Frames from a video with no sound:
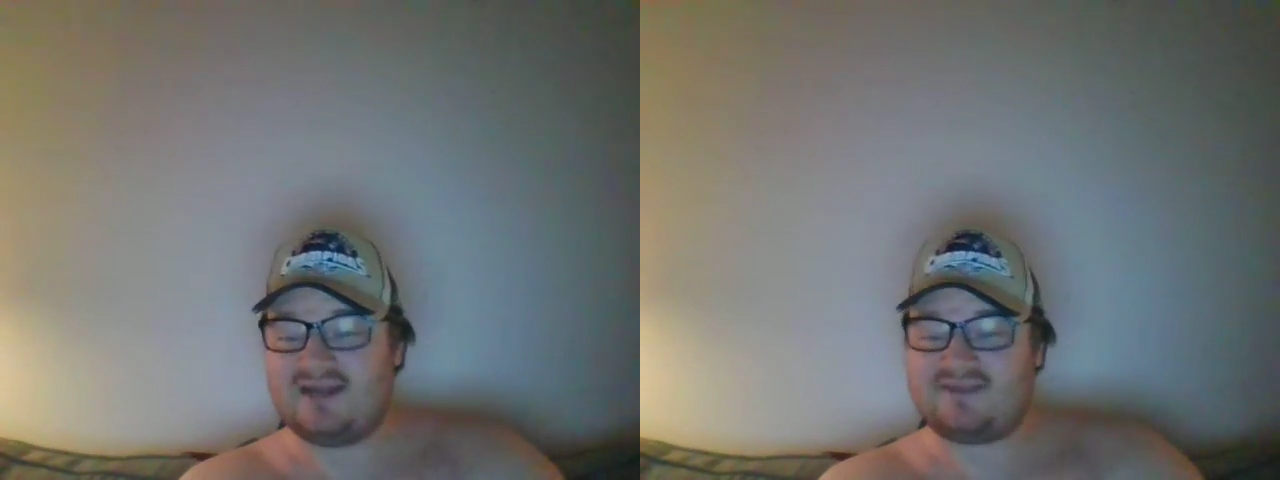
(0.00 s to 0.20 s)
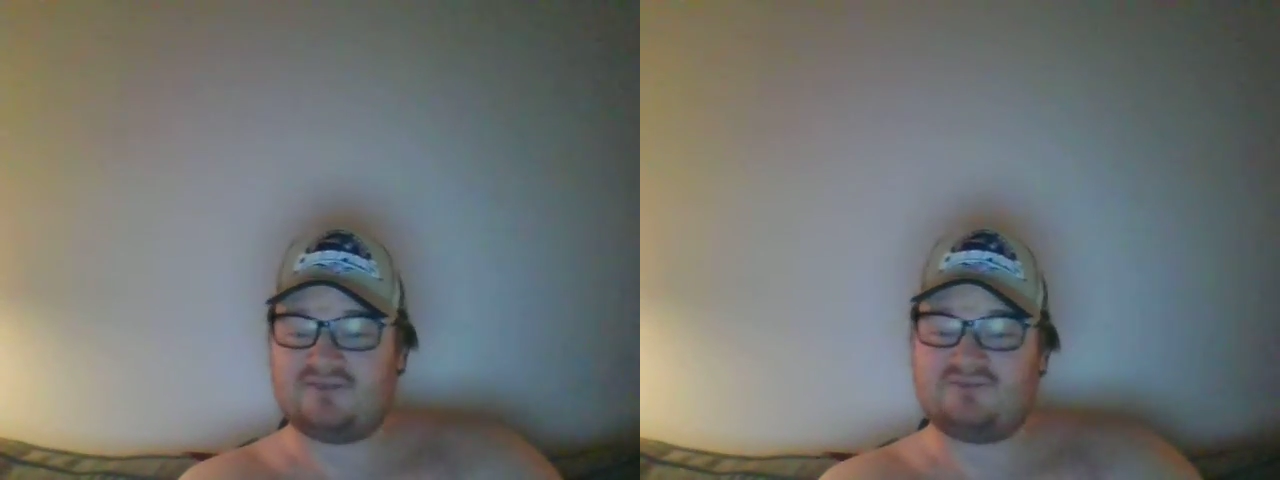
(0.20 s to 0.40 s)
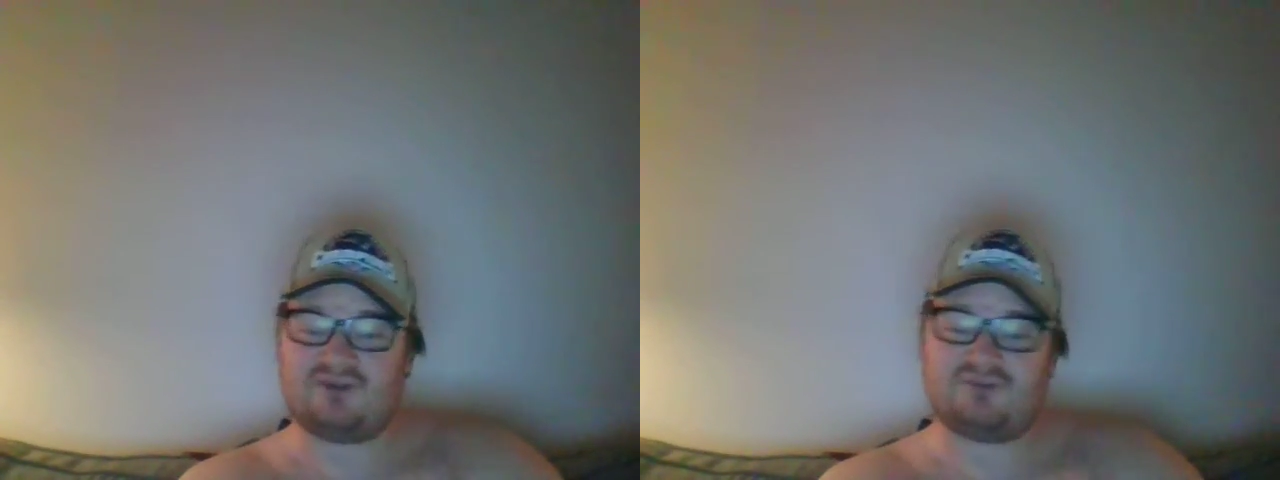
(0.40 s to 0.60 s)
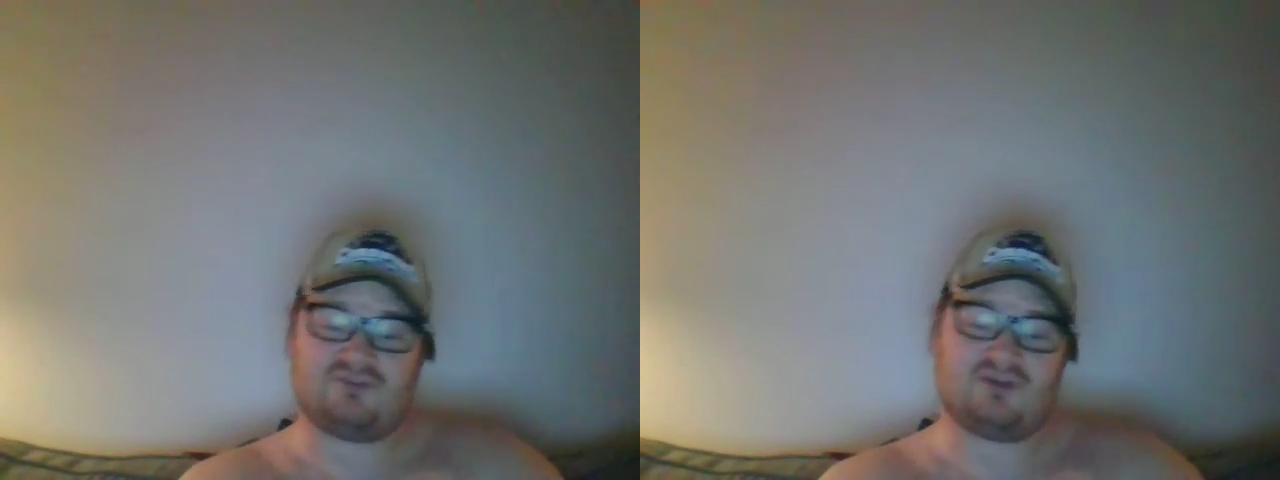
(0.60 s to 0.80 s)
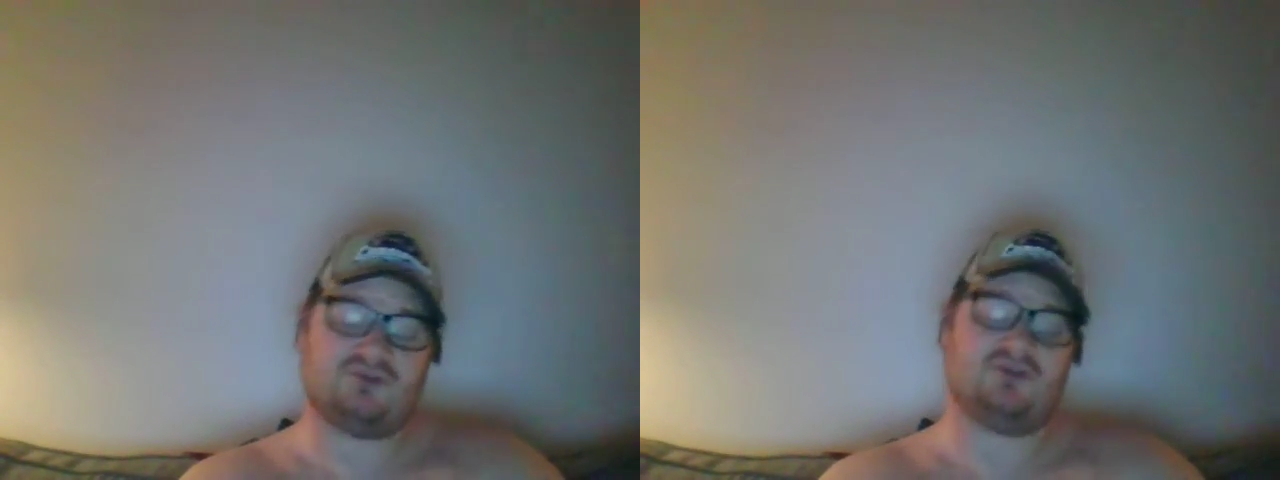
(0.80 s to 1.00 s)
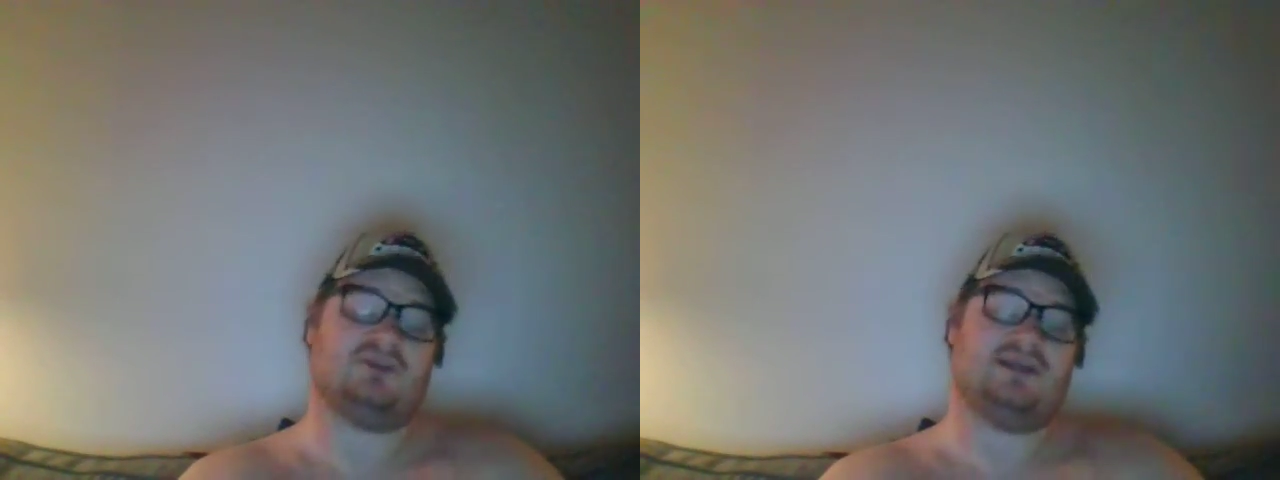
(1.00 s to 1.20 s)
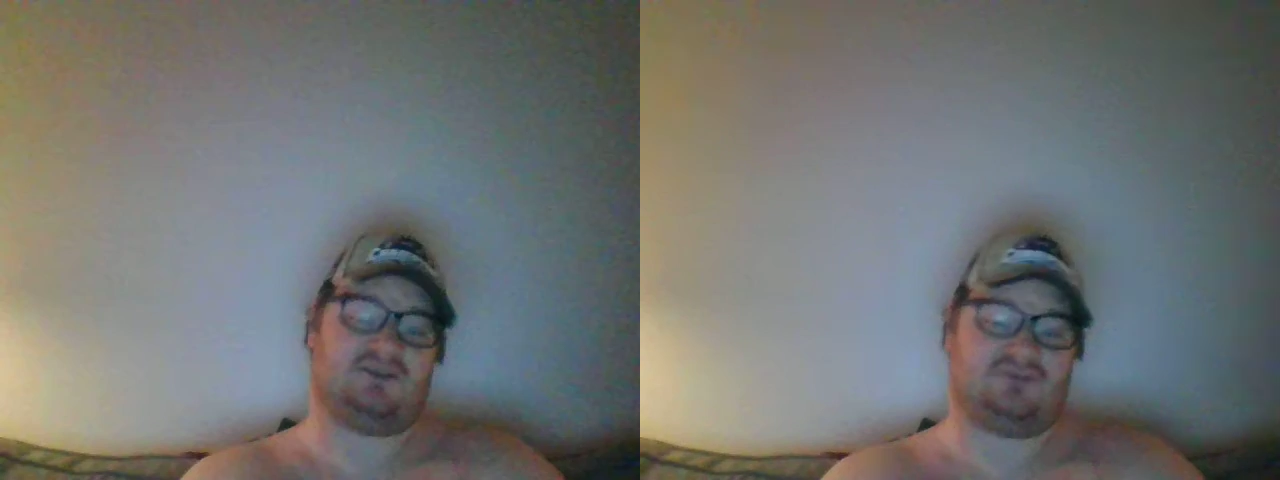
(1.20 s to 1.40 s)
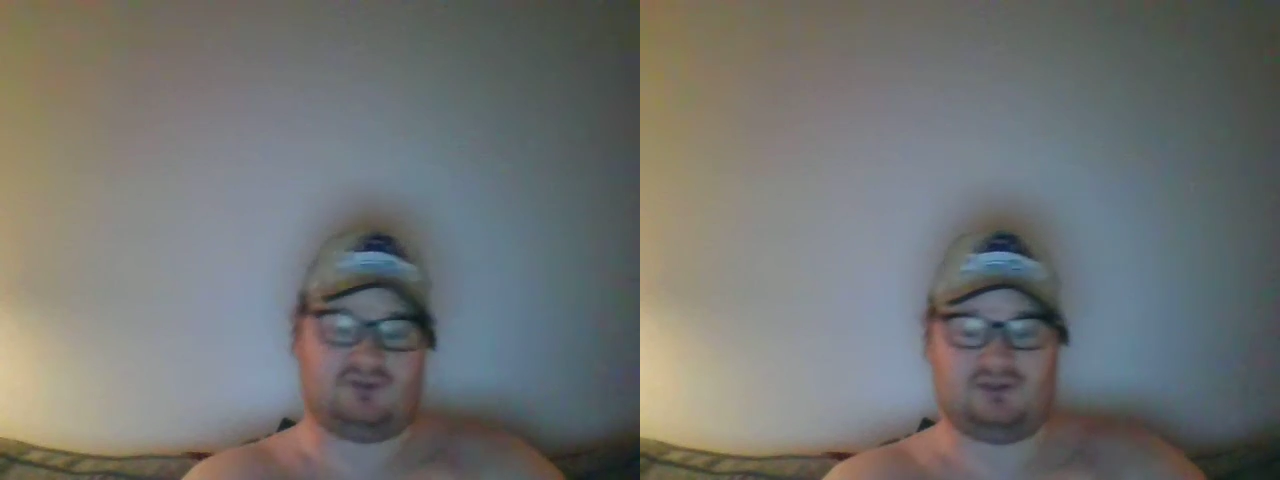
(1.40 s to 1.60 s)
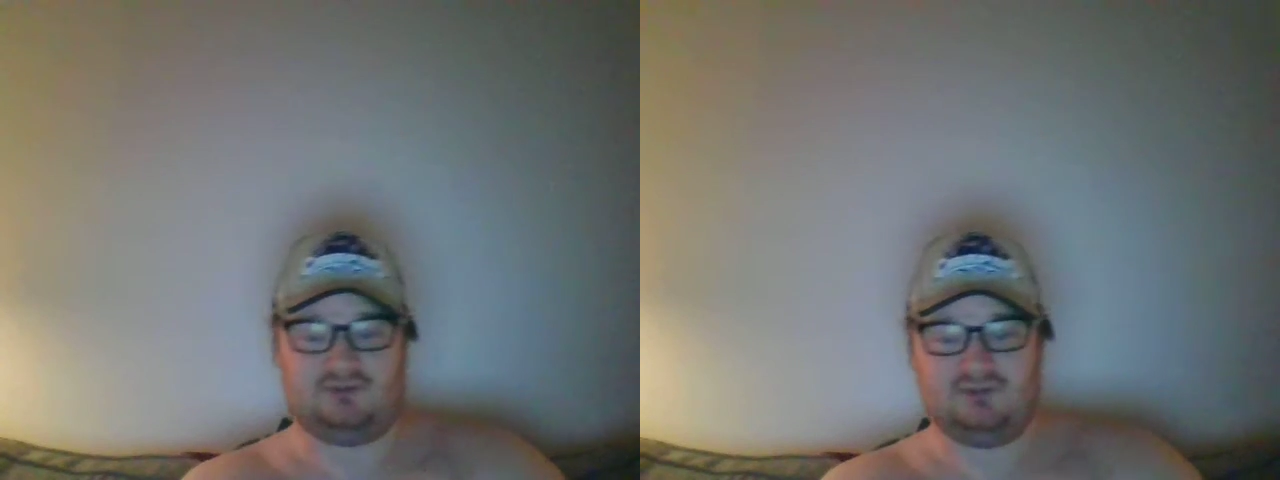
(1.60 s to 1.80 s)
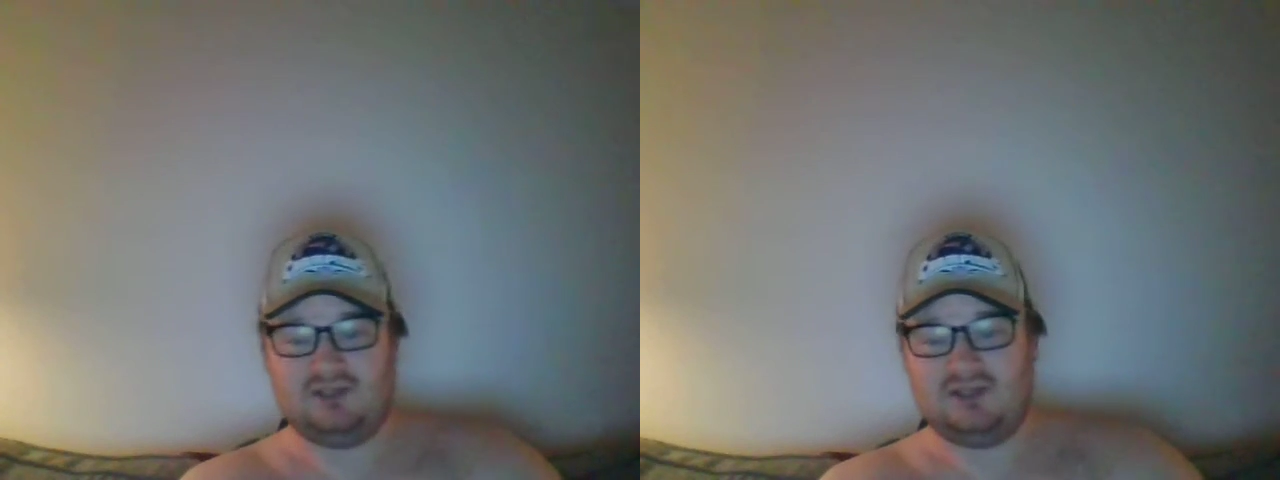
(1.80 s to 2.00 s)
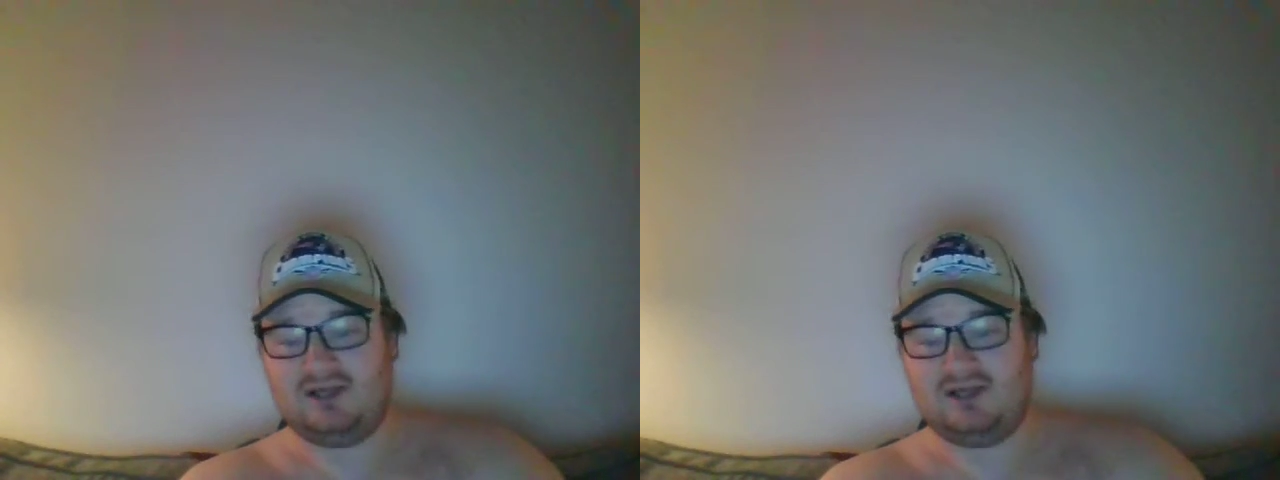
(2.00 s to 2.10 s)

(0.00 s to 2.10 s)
at the Convention Center in Atlantic City,